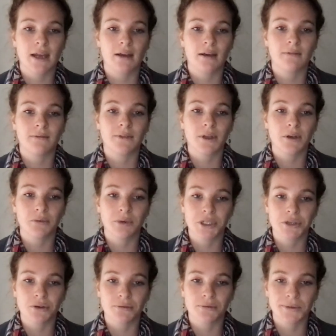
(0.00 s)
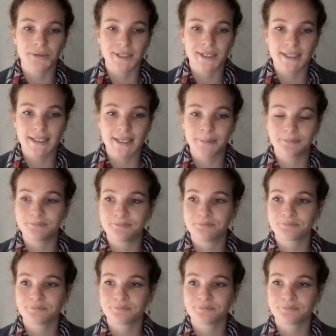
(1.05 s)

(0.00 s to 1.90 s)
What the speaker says: of the regional food system.